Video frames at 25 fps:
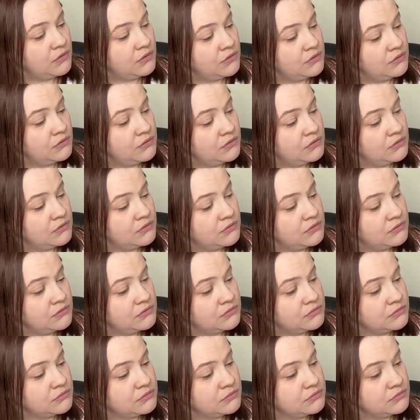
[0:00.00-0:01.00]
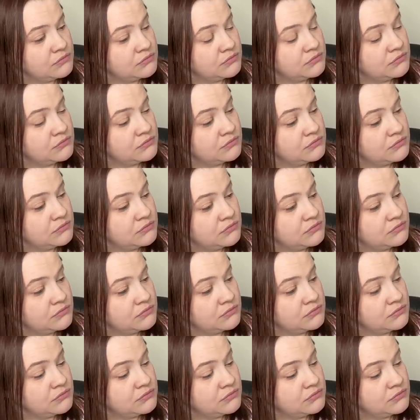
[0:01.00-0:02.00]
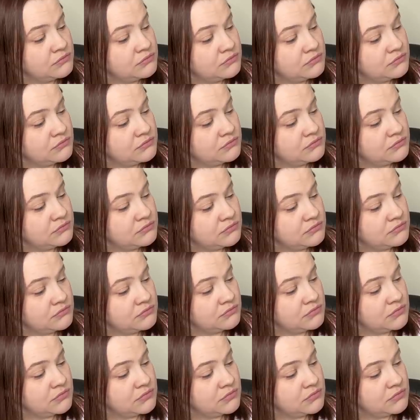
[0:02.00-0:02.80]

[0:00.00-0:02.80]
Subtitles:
Nothing is said.